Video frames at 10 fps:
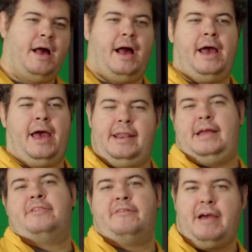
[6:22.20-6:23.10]
and
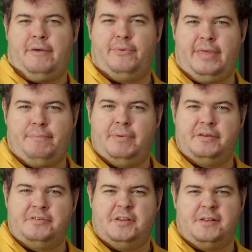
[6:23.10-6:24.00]
interact with that
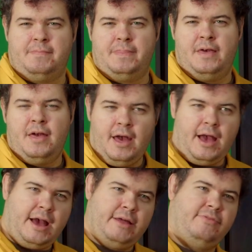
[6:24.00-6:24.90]
button,
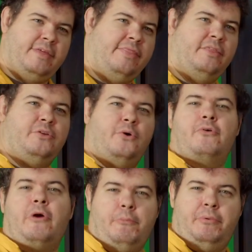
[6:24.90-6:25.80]
and then the door
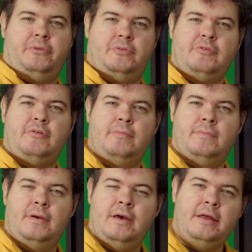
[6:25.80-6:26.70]
opens.
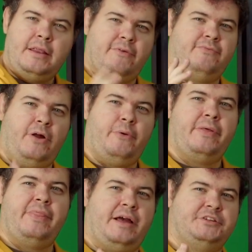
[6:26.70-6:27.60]
Now, following
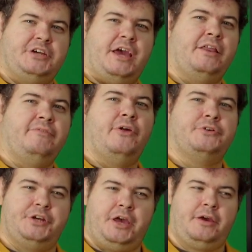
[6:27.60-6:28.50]
that chain of logic,